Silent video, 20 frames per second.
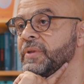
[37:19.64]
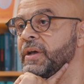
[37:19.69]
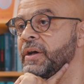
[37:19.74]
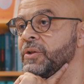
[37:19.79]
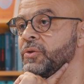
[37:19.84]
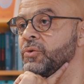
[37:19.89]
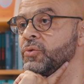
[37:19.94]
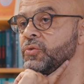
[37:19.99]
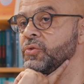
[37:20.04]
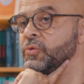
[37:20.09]

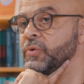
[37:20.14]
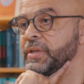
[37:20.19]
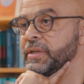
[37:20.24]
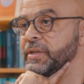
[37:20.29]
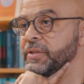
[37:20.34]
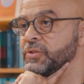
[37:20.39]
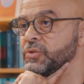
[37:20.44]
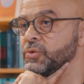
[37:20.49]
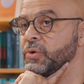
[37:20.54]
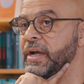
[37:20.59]
Are you
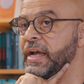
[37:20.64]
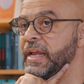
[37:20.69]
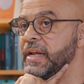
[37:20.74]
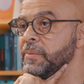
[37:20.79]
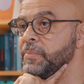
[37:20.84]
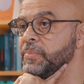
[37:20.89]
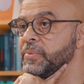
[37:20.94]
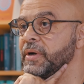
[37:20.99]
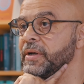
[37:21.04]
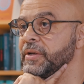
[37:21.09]
doing it to
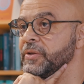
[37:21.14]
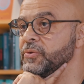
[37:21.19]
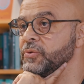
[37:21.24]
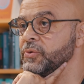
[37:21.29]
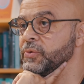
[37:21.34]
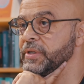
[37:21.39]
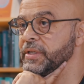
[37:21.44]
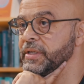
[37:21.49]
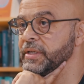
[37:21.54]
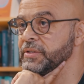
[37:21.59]
help? Are you
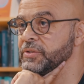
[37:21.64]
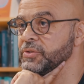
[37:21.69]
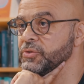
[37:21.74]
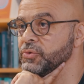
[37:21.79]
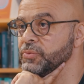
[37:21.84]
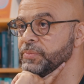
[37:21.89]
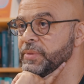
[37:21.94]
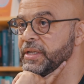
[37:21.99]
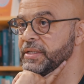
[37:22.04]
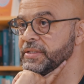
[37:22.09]
doing it
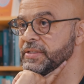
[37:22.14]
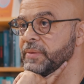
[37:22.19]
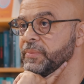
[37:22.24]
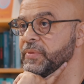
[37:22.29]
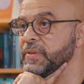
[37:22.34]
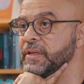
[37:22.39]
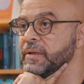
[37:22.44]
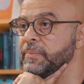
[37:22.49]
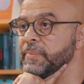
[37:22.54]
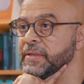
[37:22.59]
to make
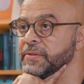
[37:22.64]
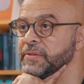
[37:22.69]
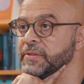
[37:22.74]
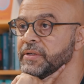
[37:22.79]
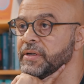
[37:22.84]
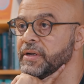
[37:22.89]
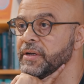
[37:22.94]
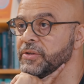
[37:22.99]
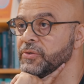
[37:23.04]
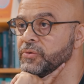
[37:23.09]
something
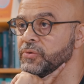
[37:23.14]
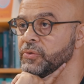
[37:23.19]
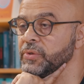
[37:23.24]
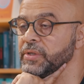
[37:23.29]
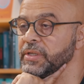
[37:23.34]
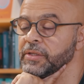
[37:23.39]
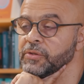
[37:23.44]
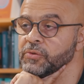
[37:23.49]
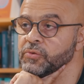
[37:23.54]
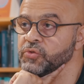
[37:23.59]
better? Are you
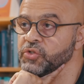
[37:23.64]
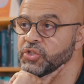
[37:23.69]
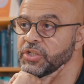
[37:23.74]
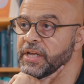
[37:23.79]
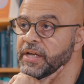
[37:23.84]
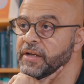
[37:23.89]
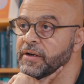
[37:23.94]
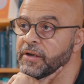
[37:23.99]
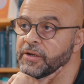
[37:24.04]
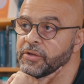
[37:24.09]
doing it to
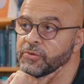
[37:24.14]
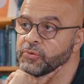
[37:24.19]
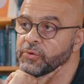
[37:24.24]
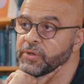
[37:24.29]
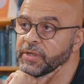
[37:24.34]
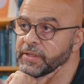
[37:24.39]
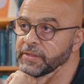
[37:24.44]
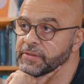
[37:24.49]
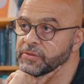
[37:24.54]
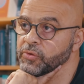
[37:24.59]
share? Are you
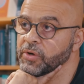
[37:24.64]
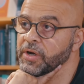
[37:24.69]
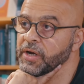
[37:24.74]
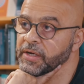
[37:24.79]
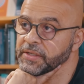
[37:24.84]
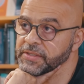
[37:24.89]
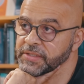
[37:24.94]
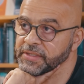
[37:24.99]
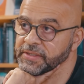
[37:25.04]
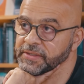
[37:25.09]
doing it to
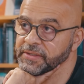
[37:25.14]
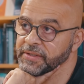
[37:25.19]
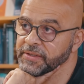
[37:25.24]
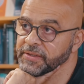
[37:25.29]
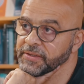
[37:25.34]
ask?